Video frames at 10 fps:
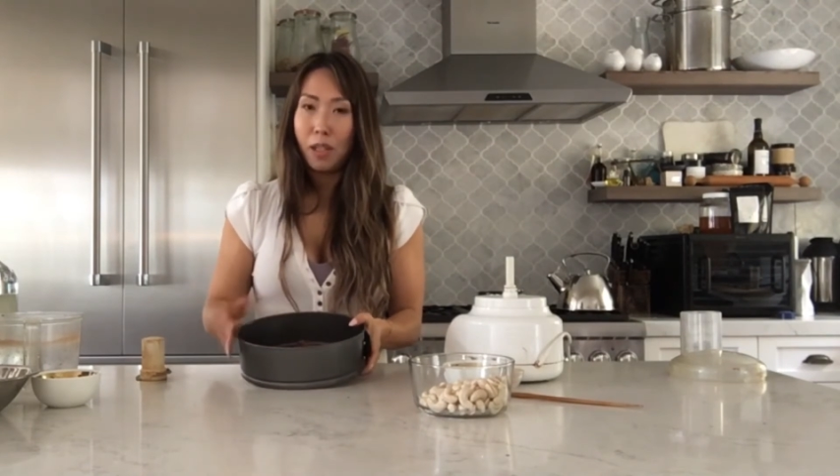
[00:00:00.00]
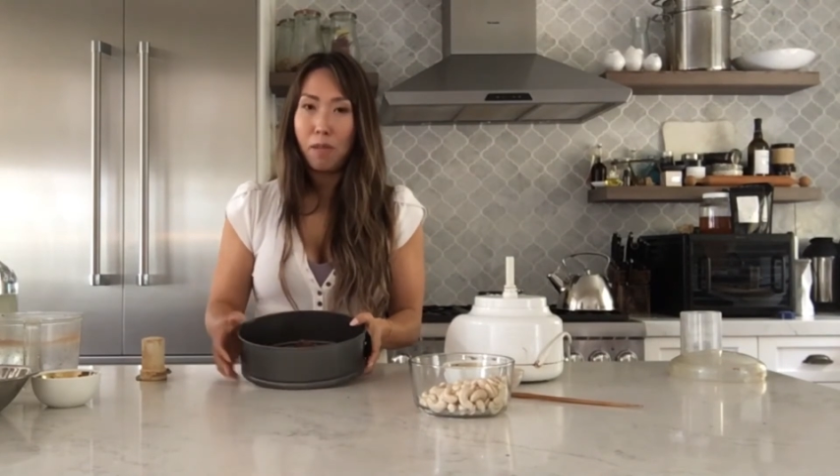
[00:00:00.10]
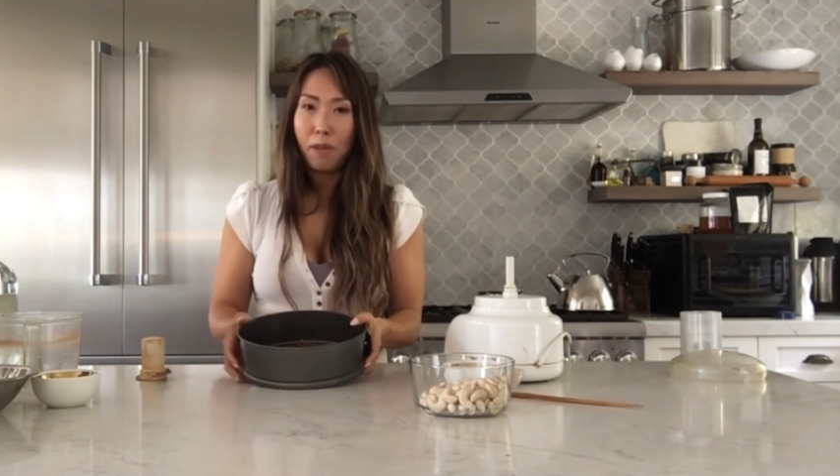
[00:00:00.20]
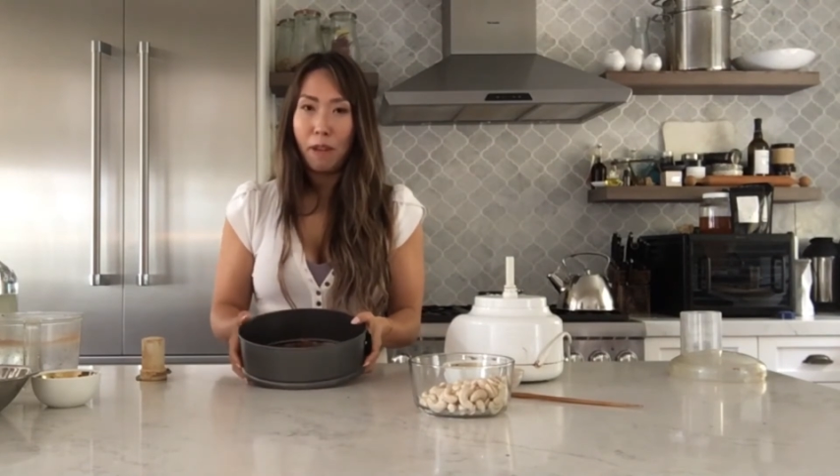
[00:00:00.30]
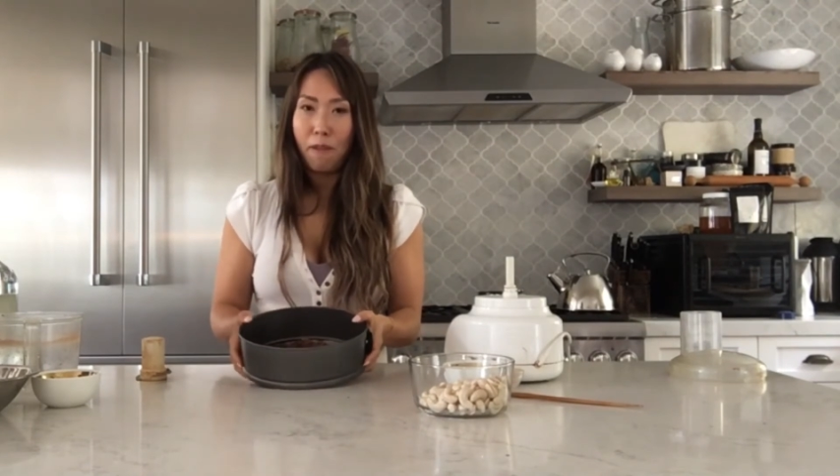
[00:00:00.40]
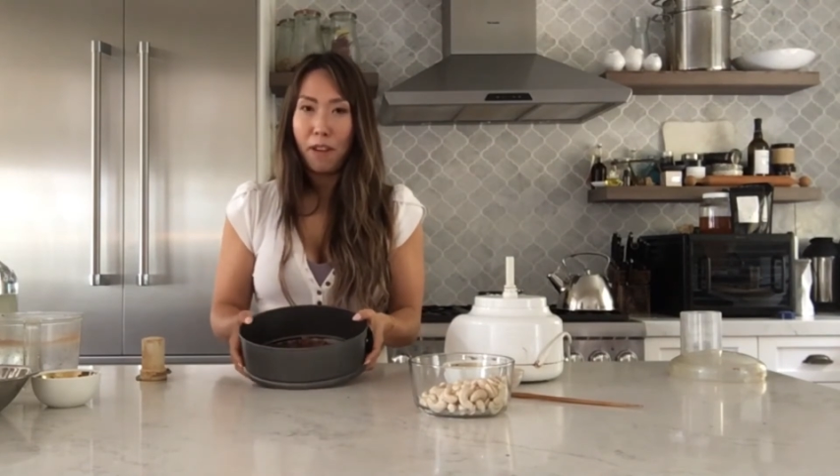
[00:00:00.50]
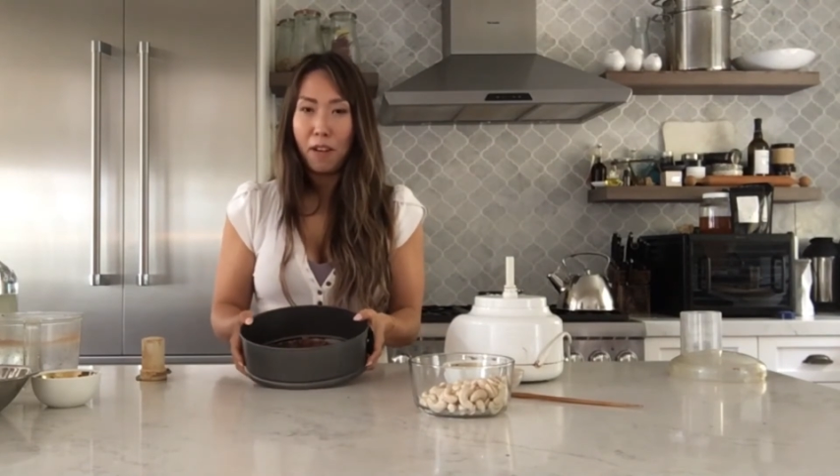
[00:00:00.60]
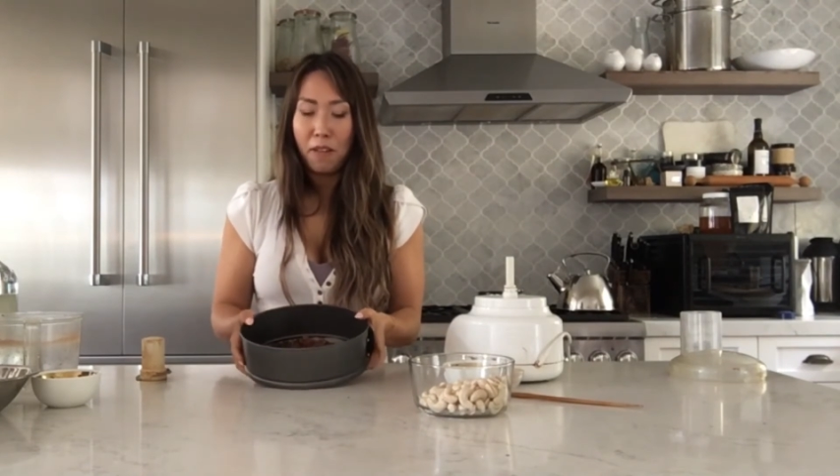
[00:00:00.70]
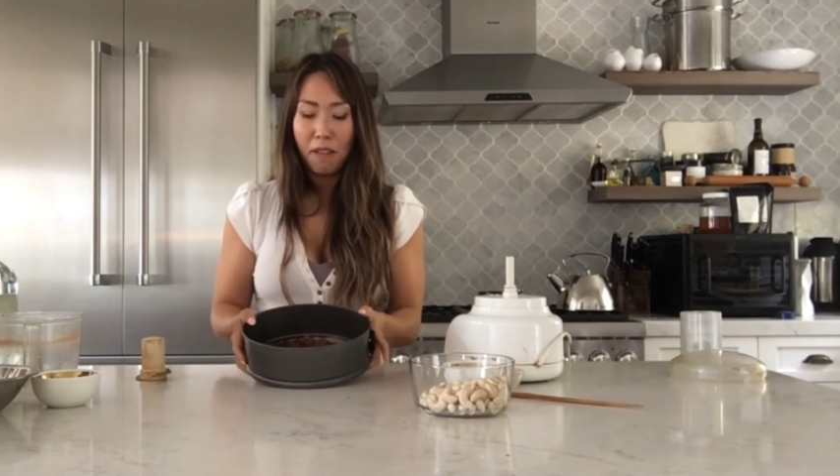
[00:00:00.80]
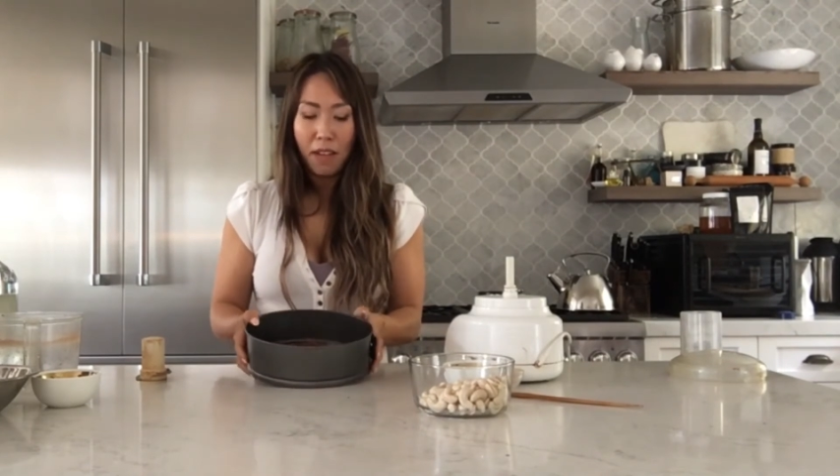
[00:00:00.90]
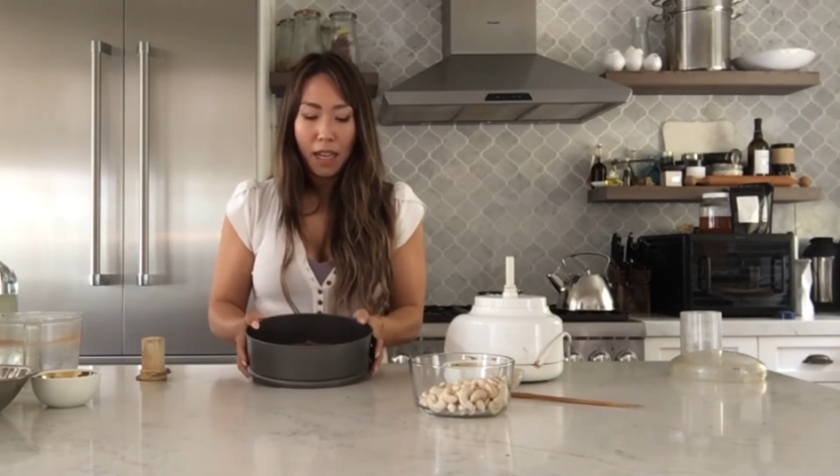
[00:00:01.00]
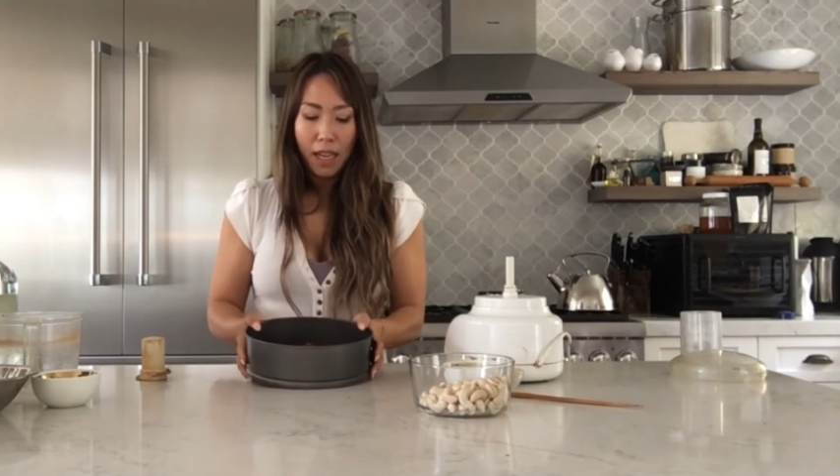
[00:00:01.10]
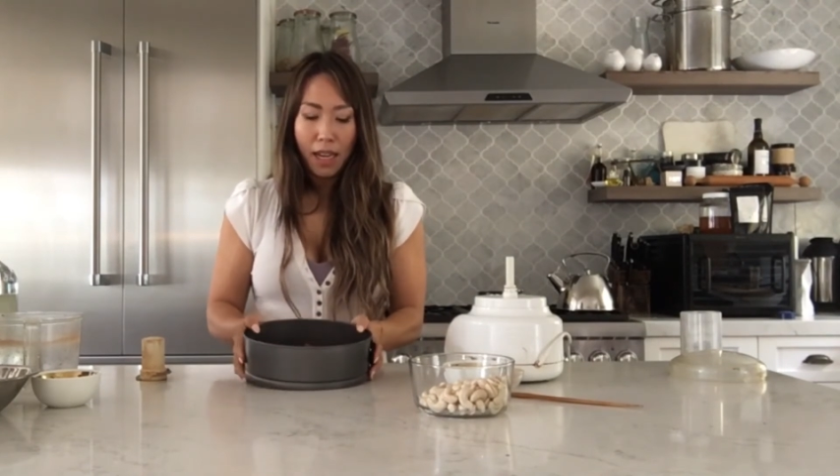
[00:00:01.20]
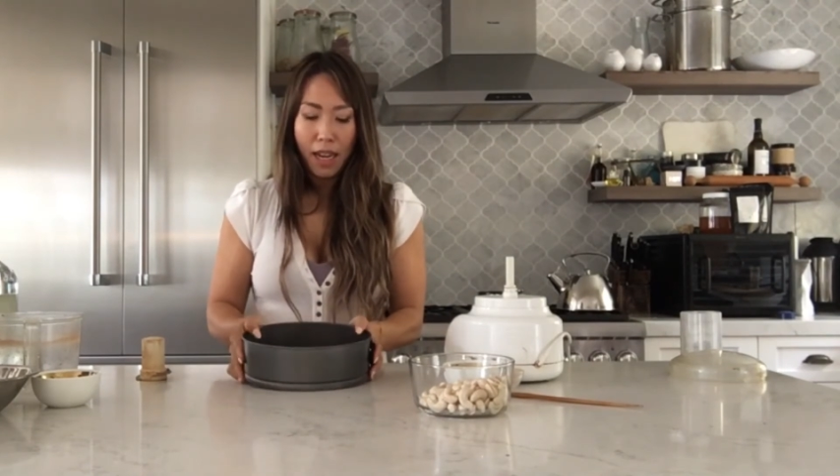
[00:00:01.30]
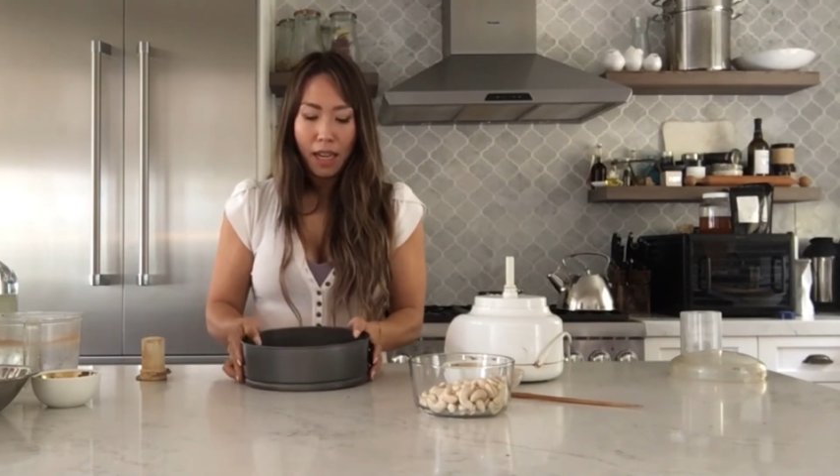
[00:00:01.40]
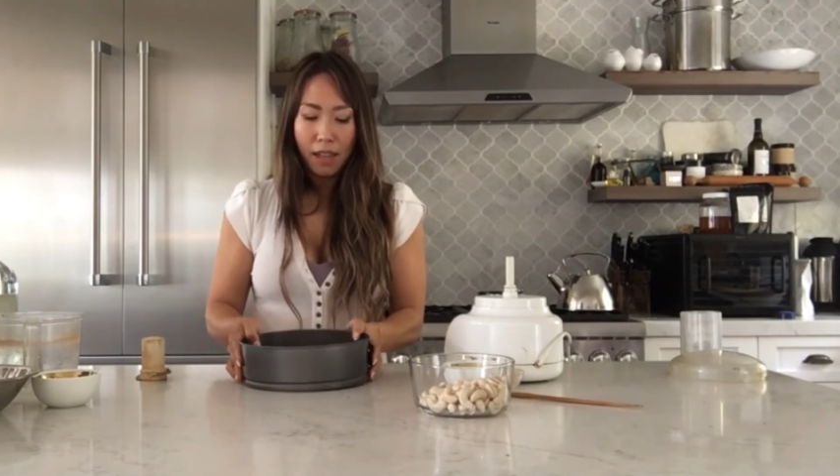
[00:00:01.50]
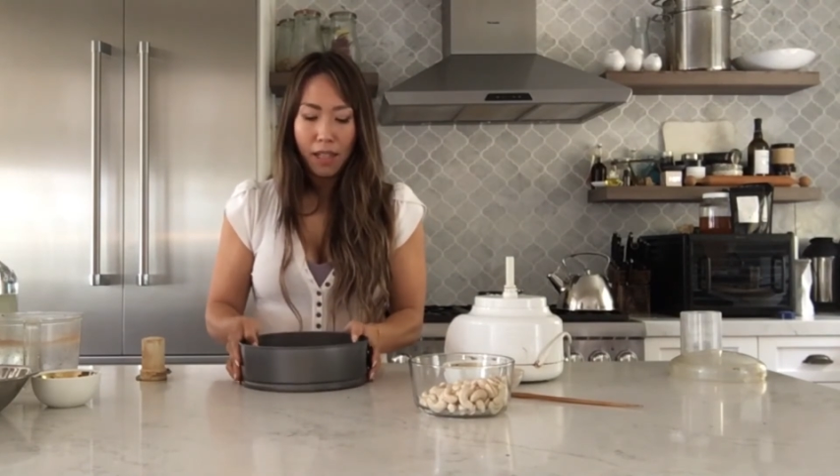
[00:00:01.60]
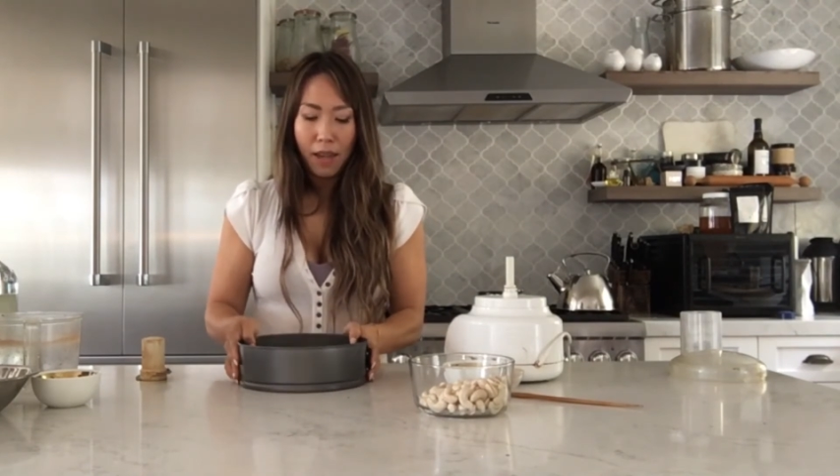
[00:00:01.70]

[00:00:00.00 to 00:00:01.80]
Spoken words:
springform, and